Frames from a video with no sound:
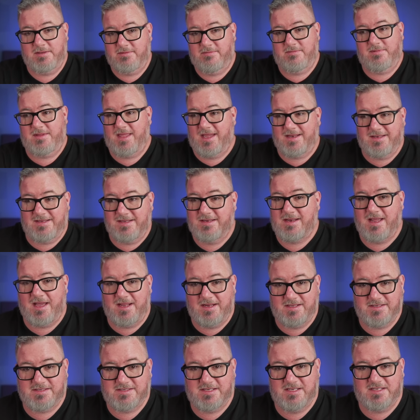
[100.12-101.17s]
that did
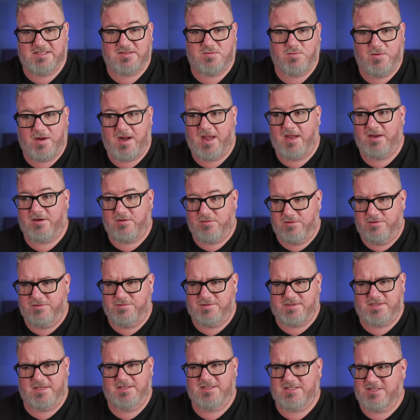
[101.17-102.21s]
not exist when I
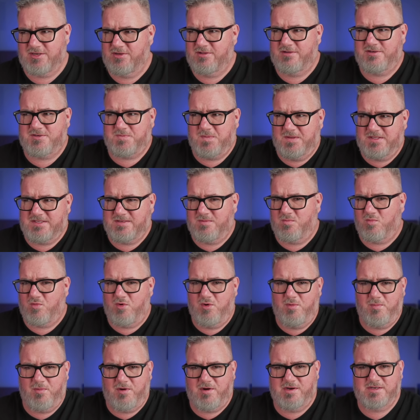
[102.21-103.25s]
cruised. And so there's been some
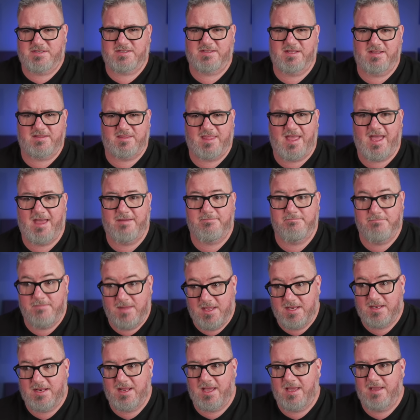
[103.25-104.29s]
rumors that that
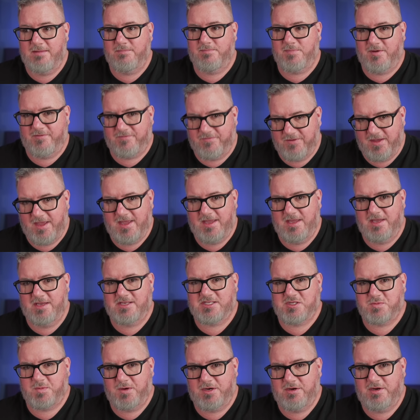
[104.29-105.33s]
Midnight Buffet
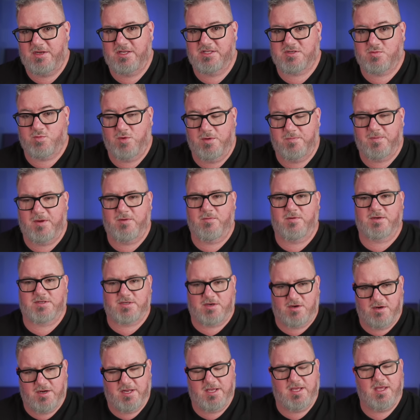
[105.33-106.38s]
experience would be
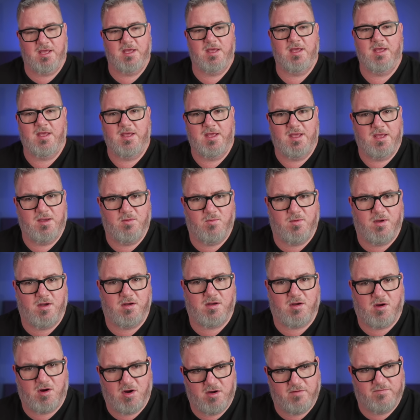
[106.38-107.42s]
returning. And
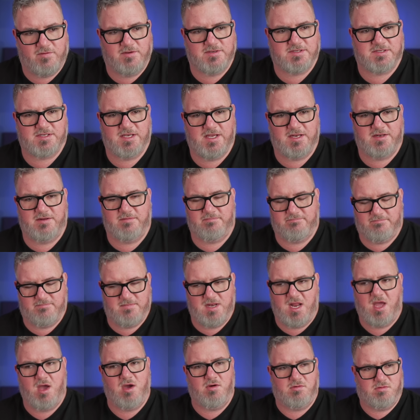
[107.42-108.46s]
while Carnival said,
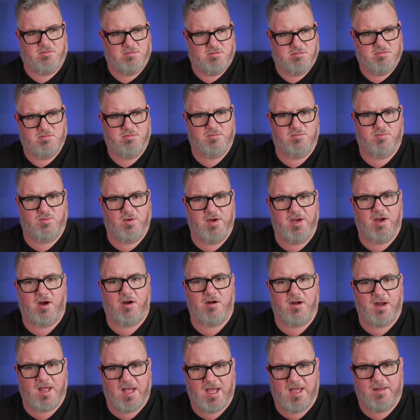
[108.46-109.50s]
no, we
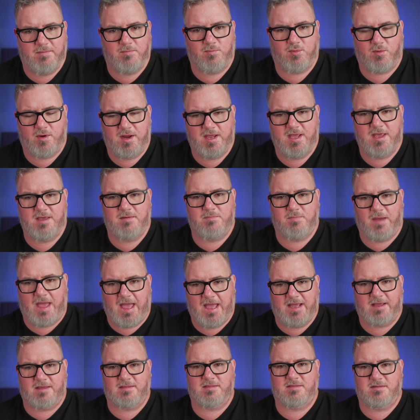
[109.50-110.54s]
are not bringing
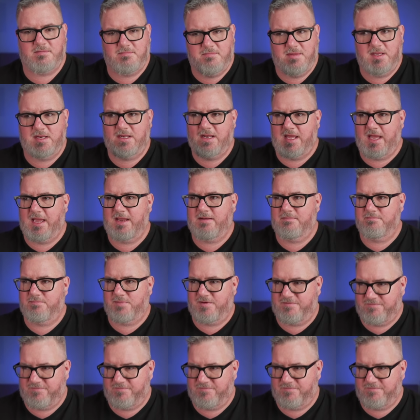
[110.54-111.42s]
back the Midnight